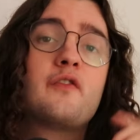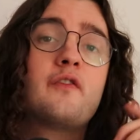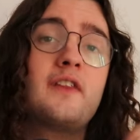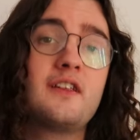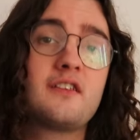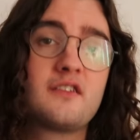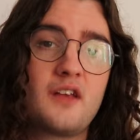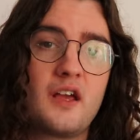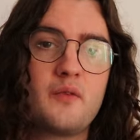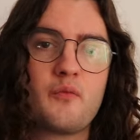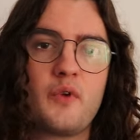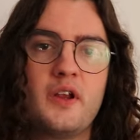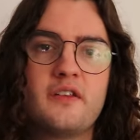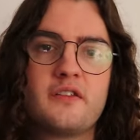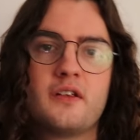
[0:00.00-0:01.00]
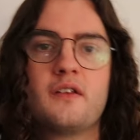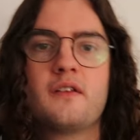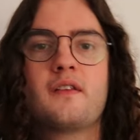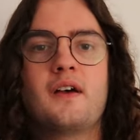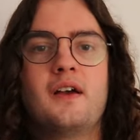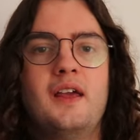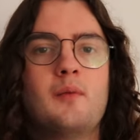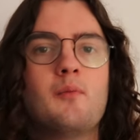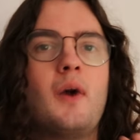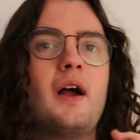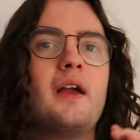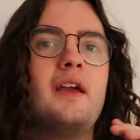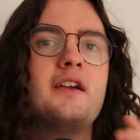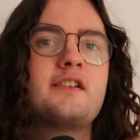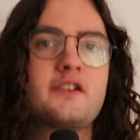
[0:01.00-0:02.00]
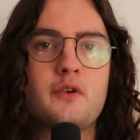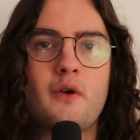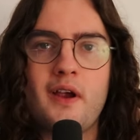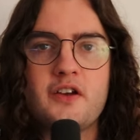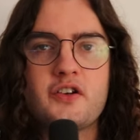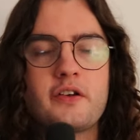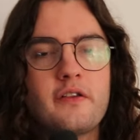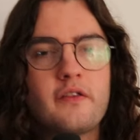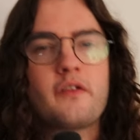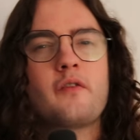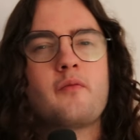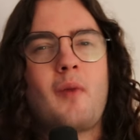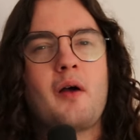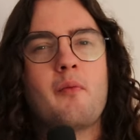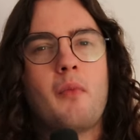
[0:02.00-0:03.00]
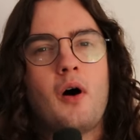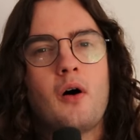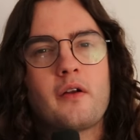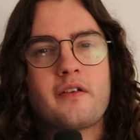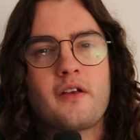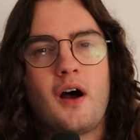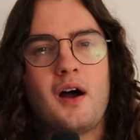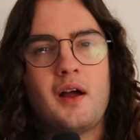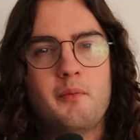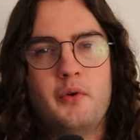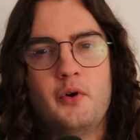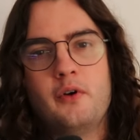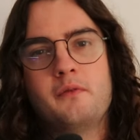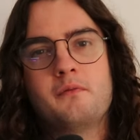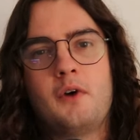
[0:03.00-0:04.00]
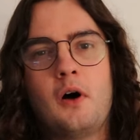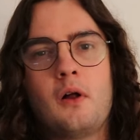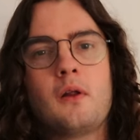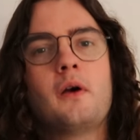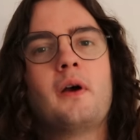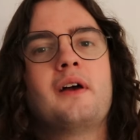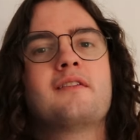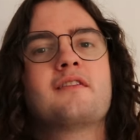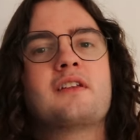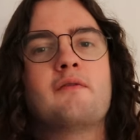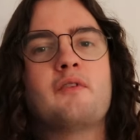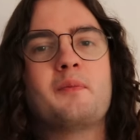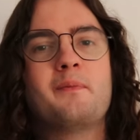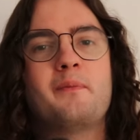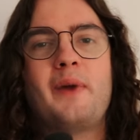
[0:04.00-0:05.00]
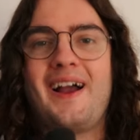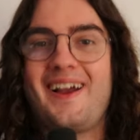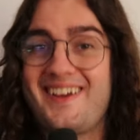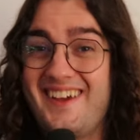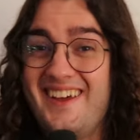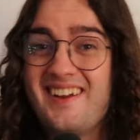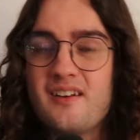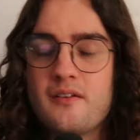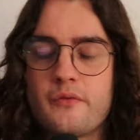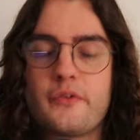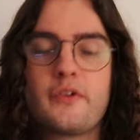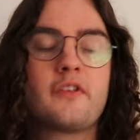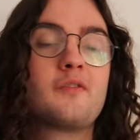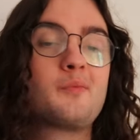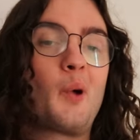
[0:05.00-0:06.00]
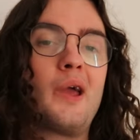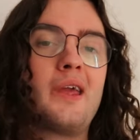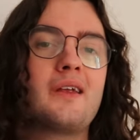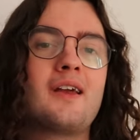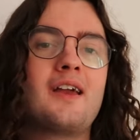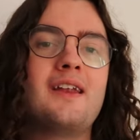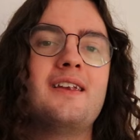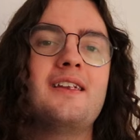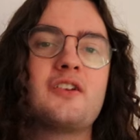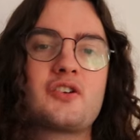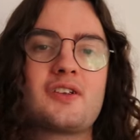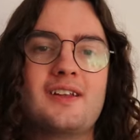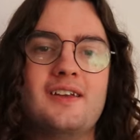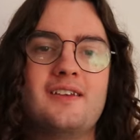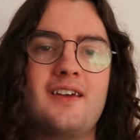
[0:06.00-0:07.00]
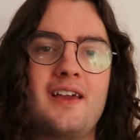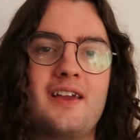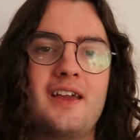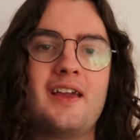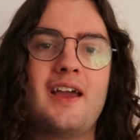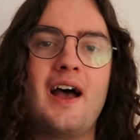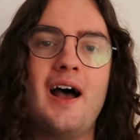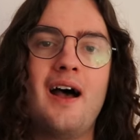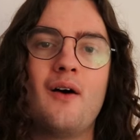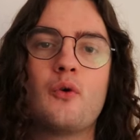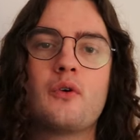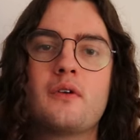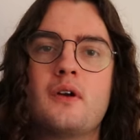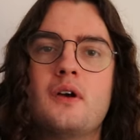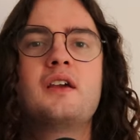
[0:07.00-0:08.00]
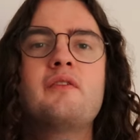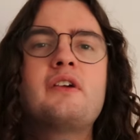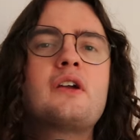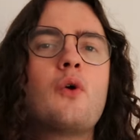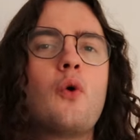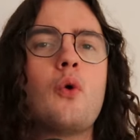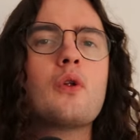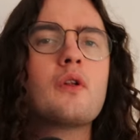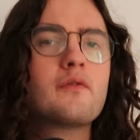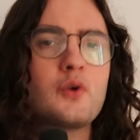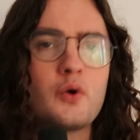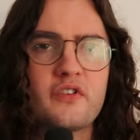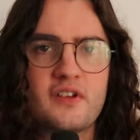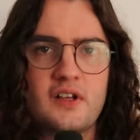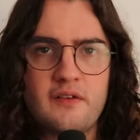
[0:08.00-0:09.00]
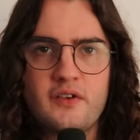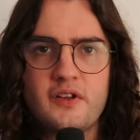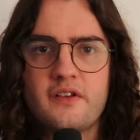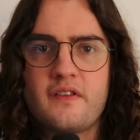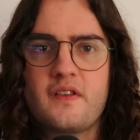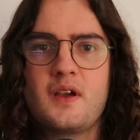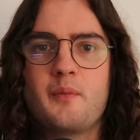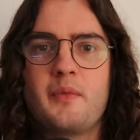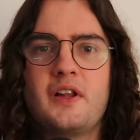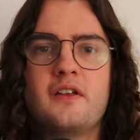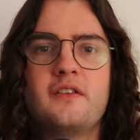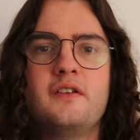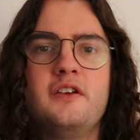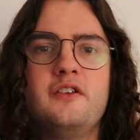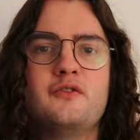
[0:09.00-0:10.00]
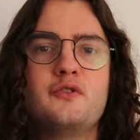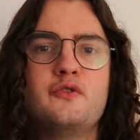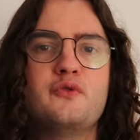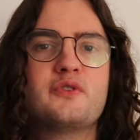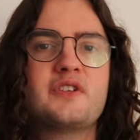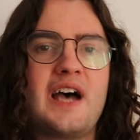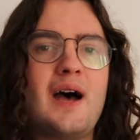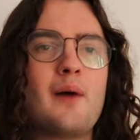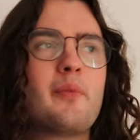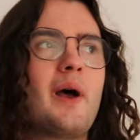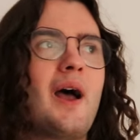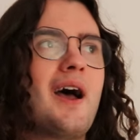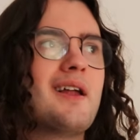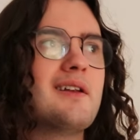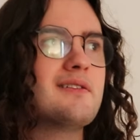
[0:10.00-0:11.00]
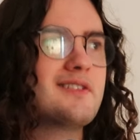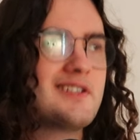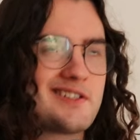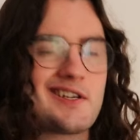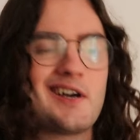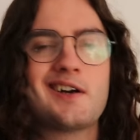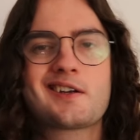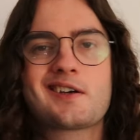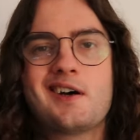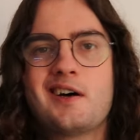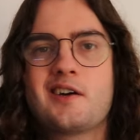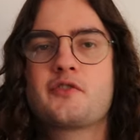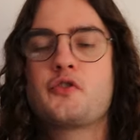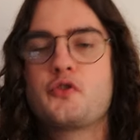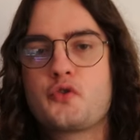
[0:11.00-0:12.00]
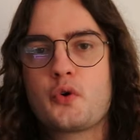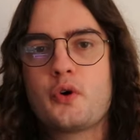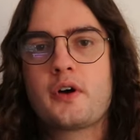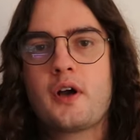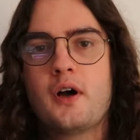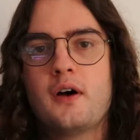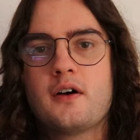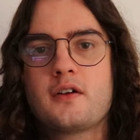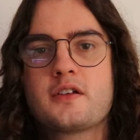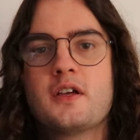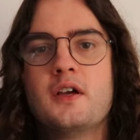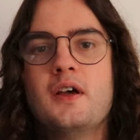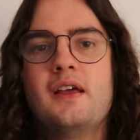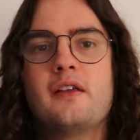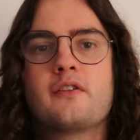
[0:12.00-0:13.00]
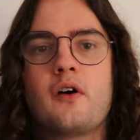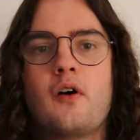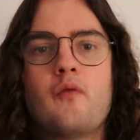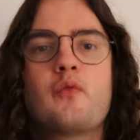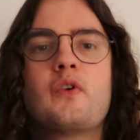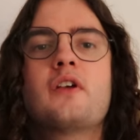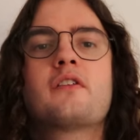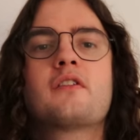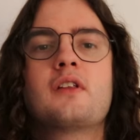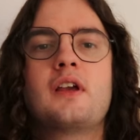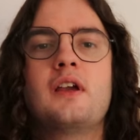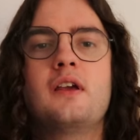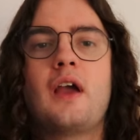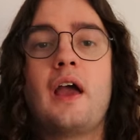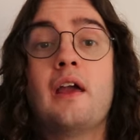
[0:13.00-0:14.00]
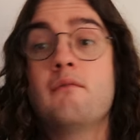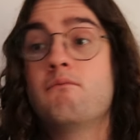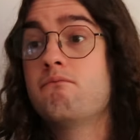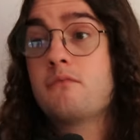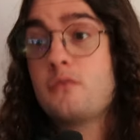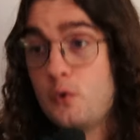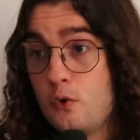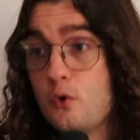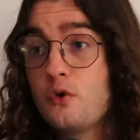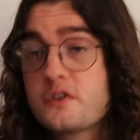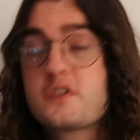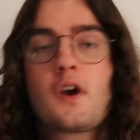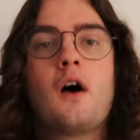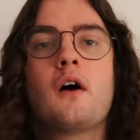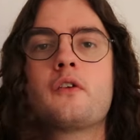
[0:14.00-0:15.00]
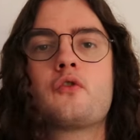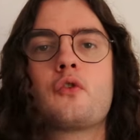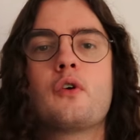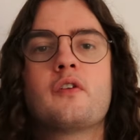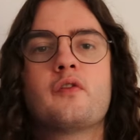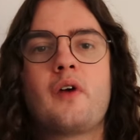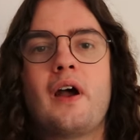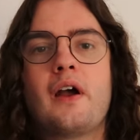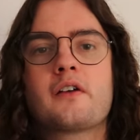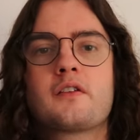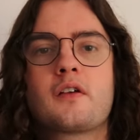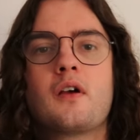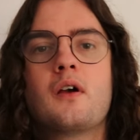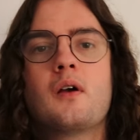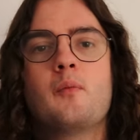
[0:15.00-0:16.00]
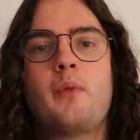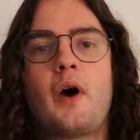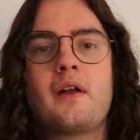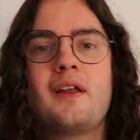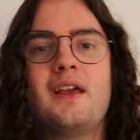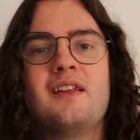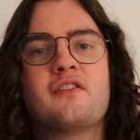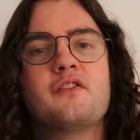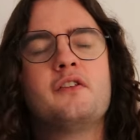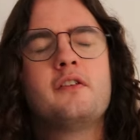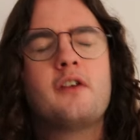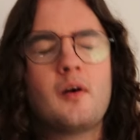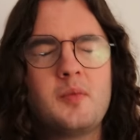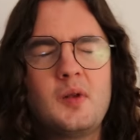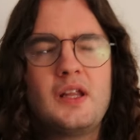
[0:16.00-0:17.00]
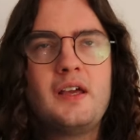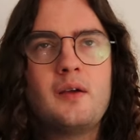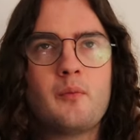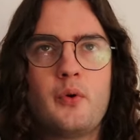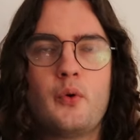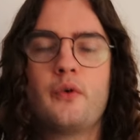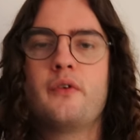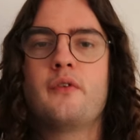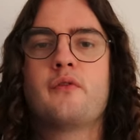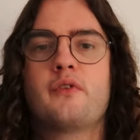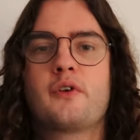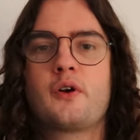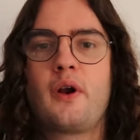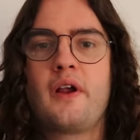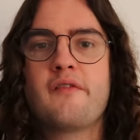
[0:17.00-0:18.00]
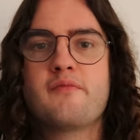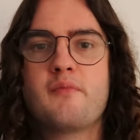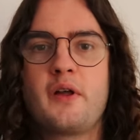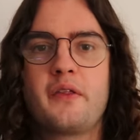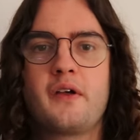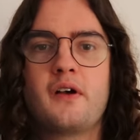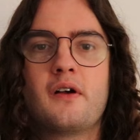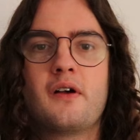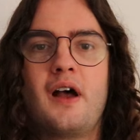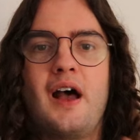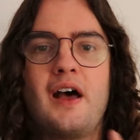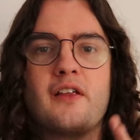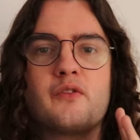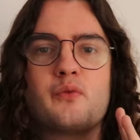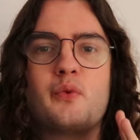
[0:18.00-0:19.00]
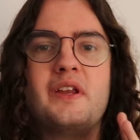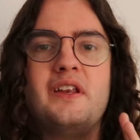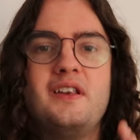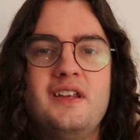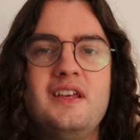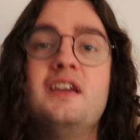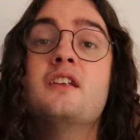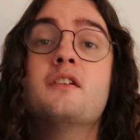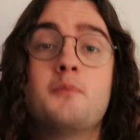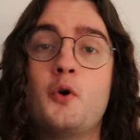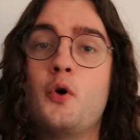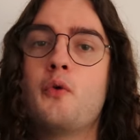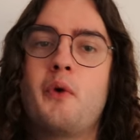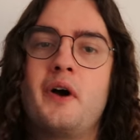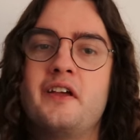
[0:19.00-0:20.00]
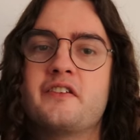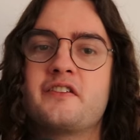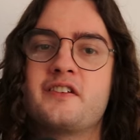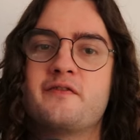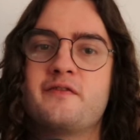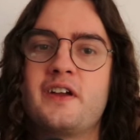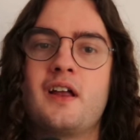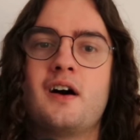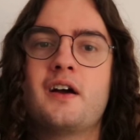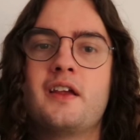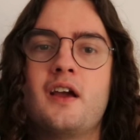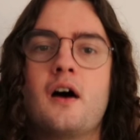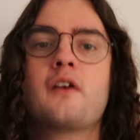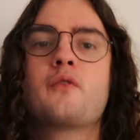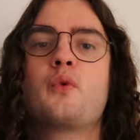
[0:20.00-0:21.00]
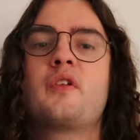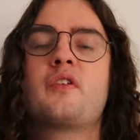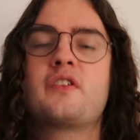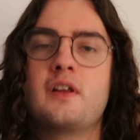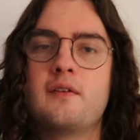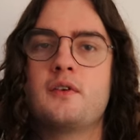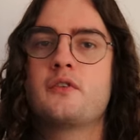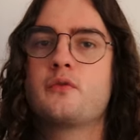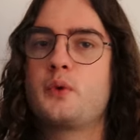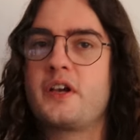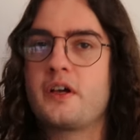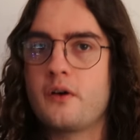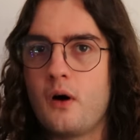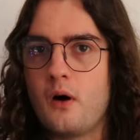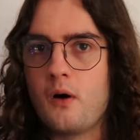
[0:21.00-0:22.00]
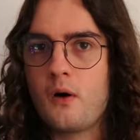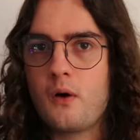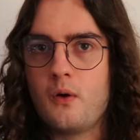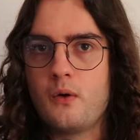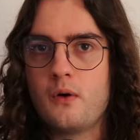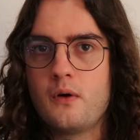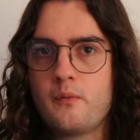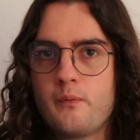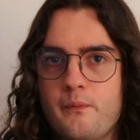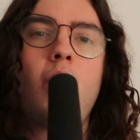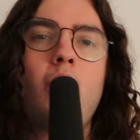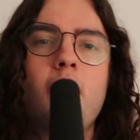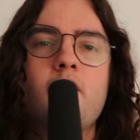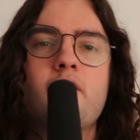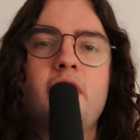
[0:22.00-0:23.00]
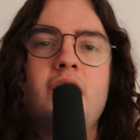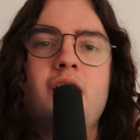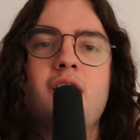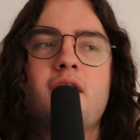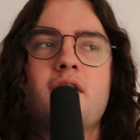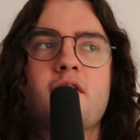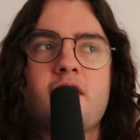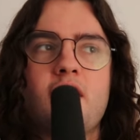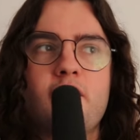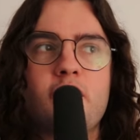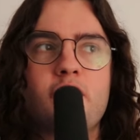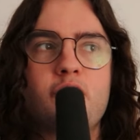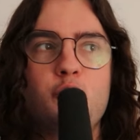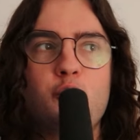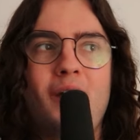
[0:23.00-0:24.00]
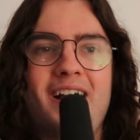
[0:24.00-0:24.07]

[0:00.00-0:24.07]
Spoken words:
for the same reason that in my iterations of my mod, I put Hollowhead Sliver back in, despite initially taking it out. Giving all of your slivers the ability to tap and discard a card to draw a card is obviously a good card draw effect, but it's doubly important for Gravemother as we need more ways to fill our yard with slivers we can encore. Part of needing slivers to